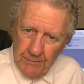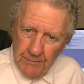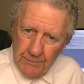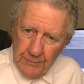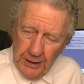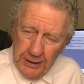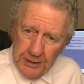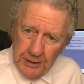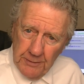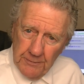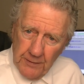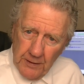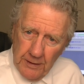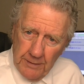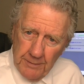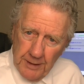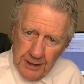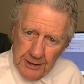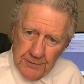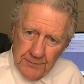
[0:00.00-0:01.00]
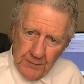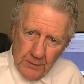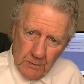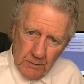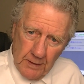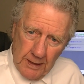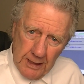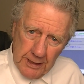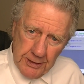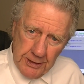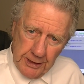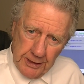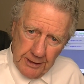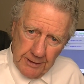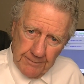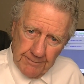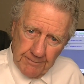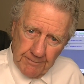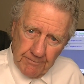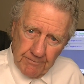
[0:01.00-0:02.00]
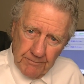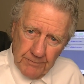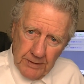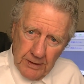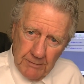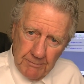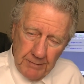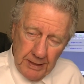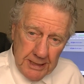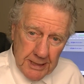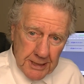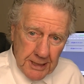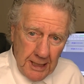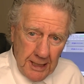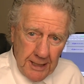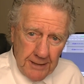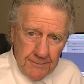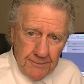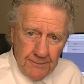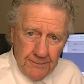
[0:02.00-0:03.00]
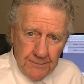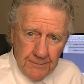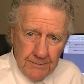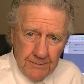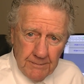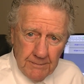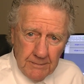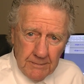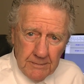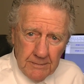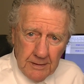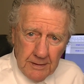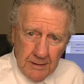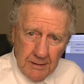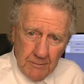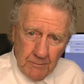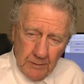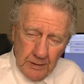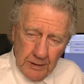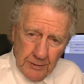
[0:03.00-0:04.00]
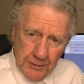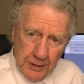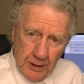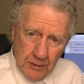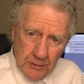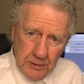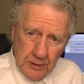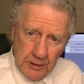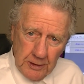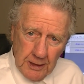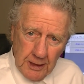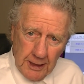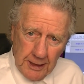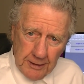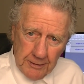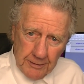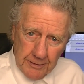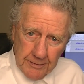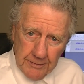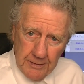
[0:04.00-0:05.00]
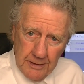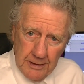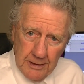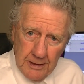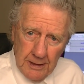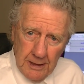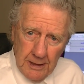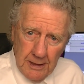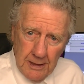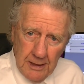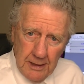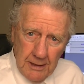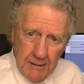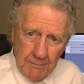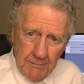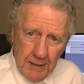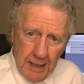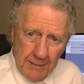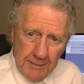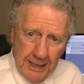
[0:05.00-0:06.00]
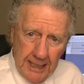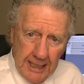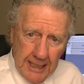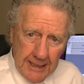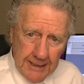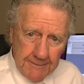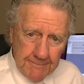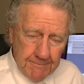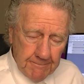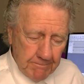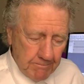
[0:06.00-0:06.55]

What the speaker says: Thank you very much for watching. Be safe, and we'll talk to you later. Bye-bye.